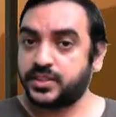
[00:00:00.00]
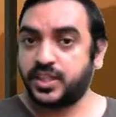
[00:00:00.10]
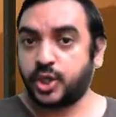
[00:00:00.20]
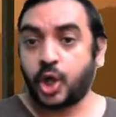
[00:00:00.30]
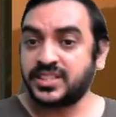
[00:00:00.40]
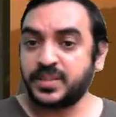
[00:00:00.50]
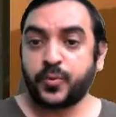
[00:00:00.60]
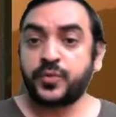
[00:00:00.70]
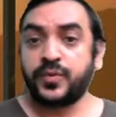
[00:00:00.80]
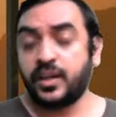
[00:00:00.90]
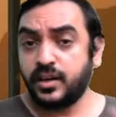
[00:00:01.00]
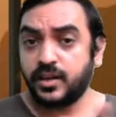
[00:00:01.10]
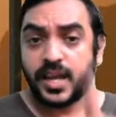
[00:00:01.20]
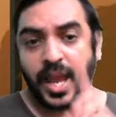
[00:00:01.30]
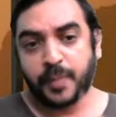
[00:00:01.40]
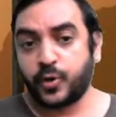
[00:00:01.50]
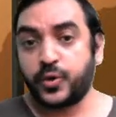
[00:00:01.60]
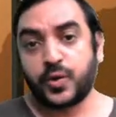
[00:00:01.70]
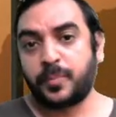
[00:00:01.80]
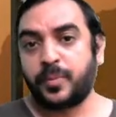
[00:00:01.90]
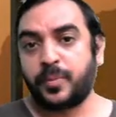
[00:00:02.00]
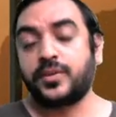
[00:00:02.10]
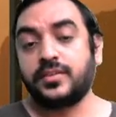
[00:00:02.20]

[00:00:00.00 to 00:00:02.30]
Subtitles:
The concept what we learned, I'm going to apply on